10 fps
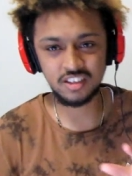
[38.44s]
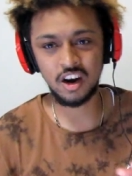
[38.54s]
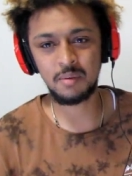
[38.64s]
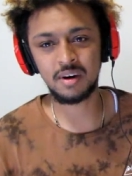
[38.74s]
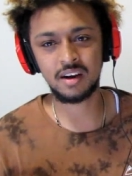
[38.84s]

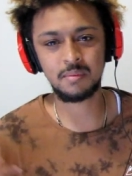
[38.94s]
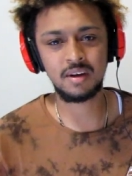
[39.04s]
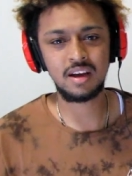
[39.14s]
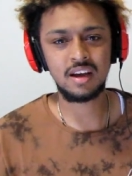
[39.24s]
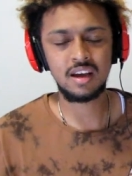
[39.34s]
sorry, but um
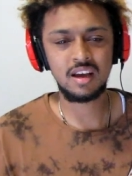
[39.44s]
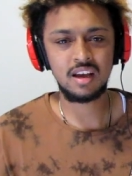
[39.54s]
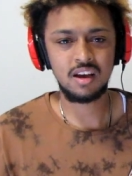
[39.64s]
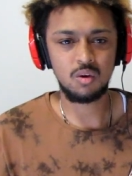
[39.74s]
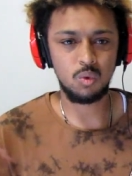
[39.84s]

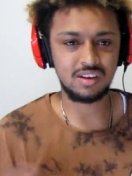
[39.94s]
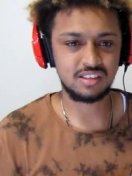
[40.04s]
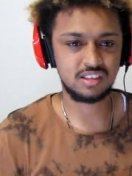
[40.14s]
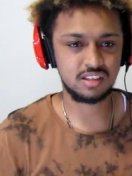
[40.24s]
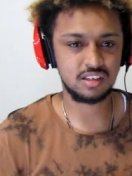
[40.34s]

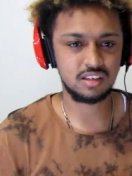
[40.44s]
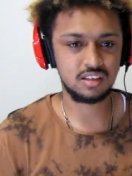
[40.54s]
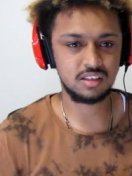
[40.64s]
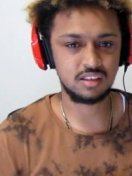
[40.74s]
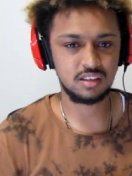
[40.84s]
once
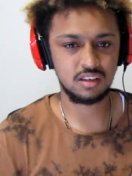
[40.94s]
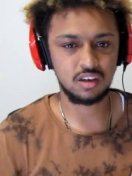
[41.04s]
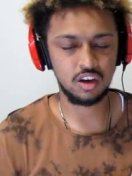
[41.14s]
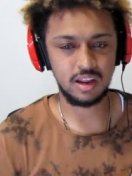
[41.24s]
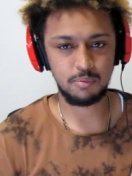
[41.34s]

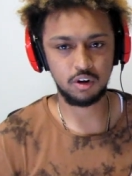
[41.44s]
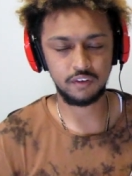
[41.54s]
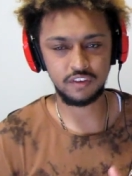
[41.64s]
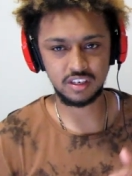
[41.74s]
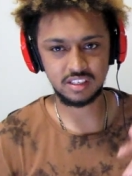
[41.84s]
holiday
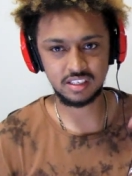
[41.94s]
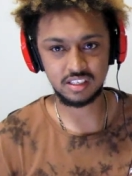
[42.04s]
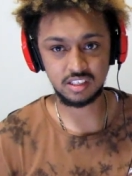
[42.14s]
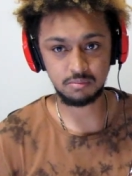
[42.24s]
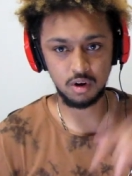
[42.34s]
program
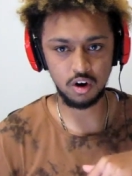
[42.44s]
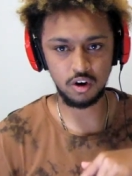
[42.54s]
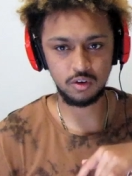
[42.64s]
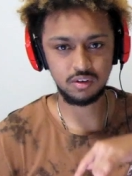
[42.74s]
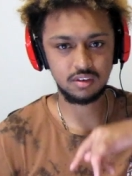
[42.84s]
finishes
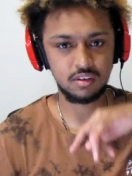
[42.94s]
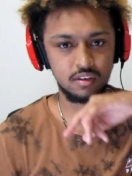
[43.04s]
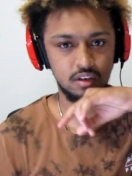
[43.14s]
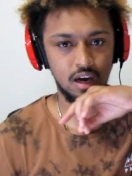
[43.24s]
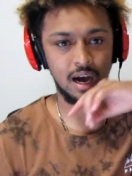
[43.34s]
tomorrow,
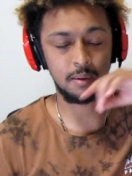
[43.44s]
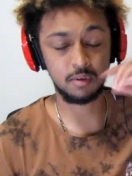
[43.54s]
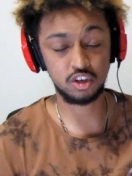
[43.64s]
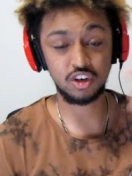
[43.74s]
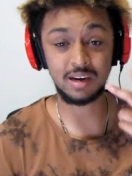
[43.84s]
I'm
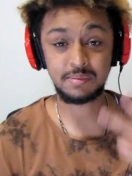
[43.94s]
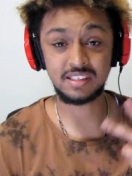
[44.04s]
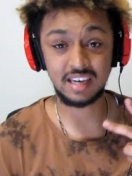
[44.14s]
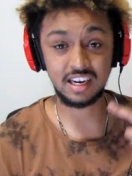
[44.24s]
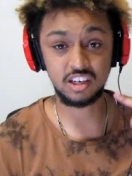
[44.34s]
gonna try and be
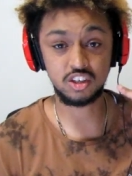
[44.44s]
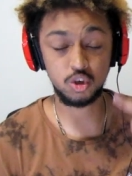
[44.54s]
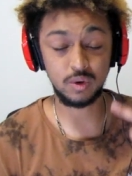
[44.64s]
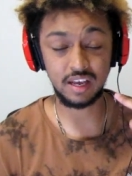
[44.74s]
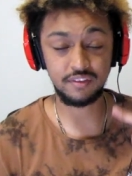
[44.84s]
starting
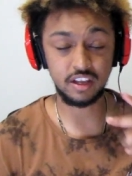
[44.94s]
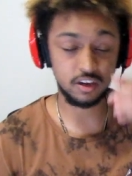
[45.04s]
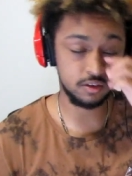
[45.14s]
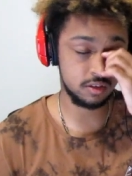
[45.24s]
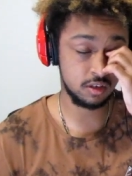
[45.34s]
two a day
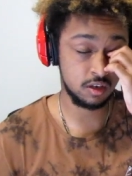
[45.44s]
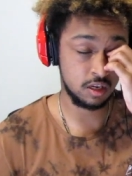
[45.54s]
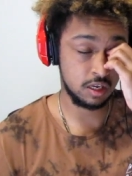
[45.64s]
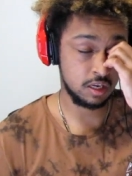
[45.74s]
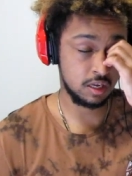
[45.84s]
videos.
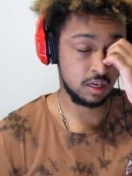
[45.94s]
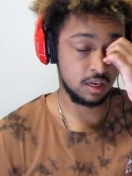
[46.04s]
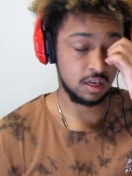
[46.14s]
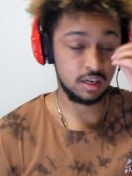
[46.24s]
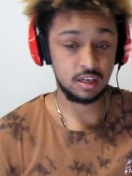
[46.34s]

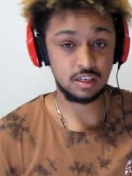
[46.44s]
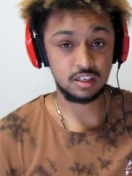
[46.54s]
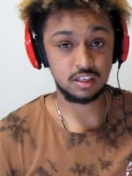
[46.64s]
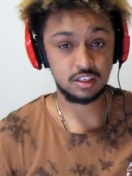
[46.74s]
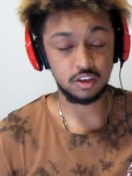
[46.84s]

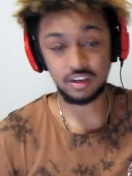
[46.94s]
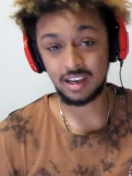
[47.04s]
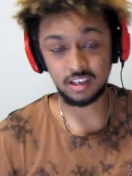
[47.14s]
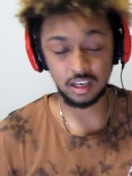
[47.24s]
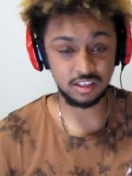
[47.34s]
So
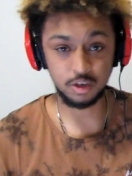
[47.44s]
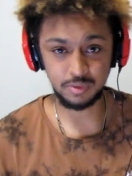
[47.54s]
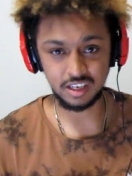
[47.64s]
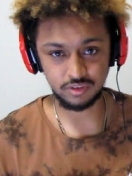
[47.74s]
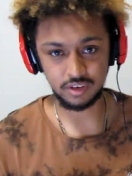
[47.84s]
yeah, I just hope you
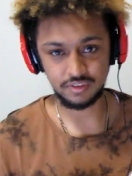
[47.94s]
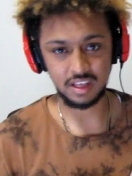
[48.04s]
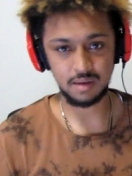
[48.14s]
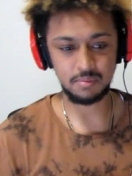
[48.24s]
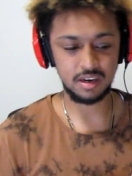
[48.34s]
guys are ready for
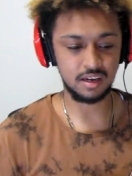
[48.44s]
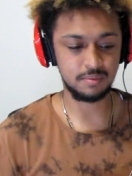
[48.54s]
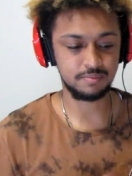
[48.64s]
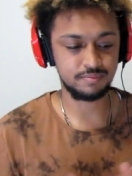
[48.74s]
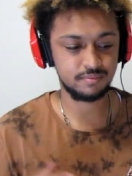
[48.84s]
that. But um